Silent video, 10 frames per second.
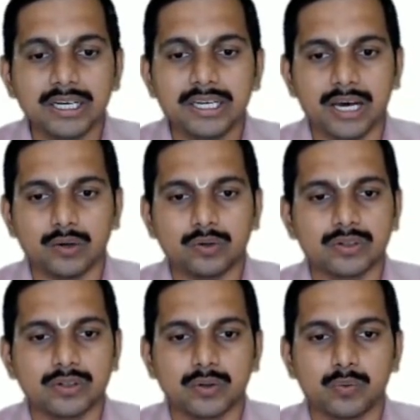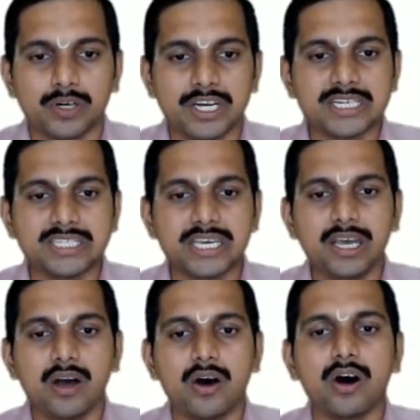Now what does it
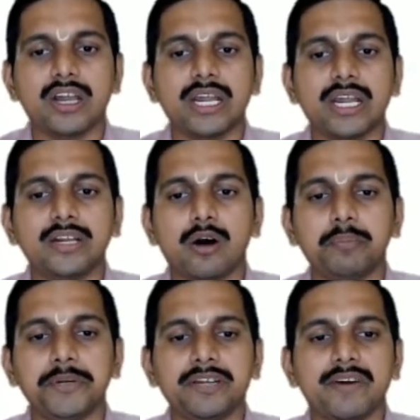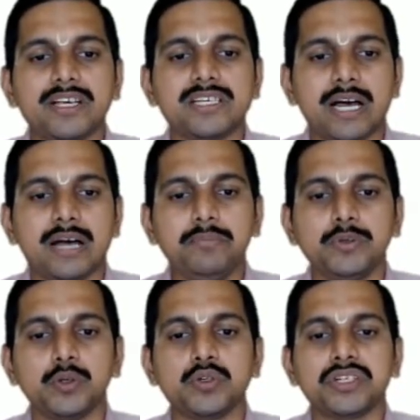say? Online competitive exam
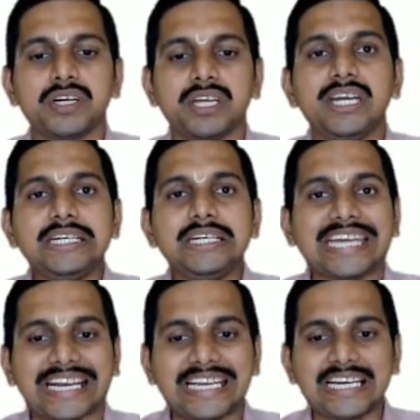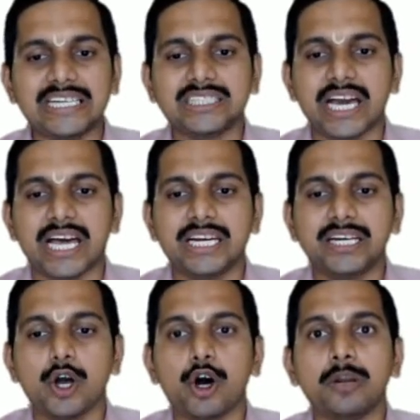to screen technical
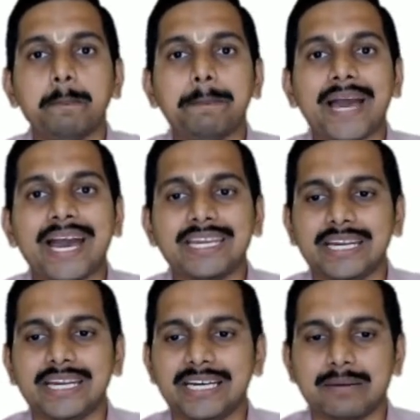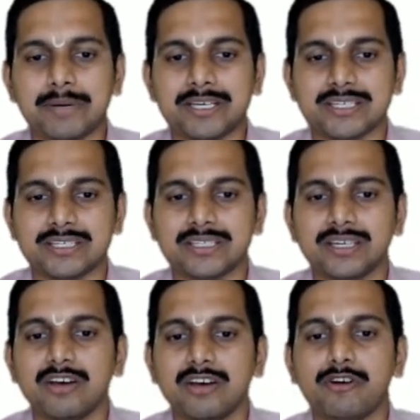talent on pan-India basis
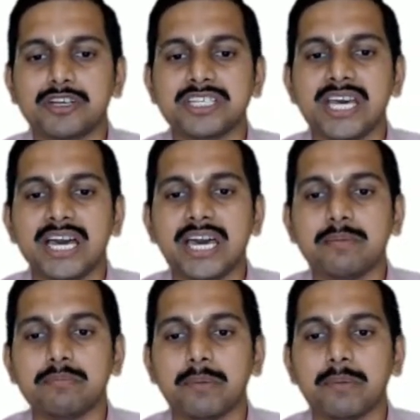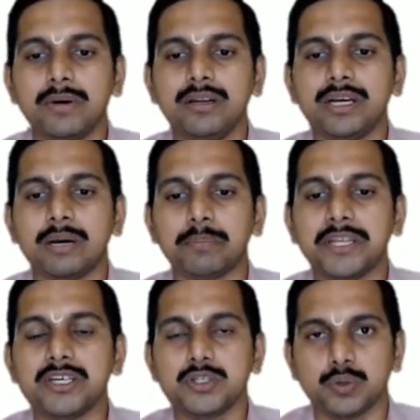for CII member
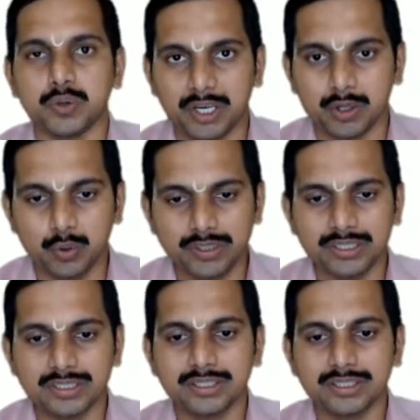companies to recruit.